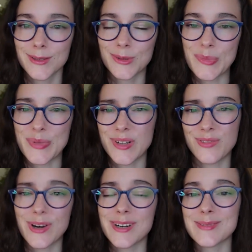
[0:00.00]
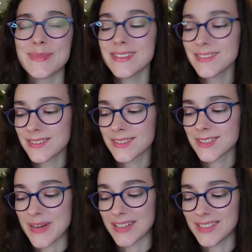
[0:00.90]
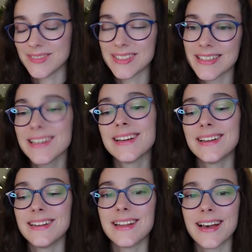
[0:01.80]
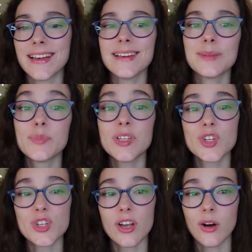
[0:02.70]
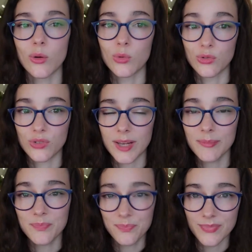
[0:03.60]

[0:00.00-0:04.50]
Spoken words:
to perform some activity, like piszę ołówkiem.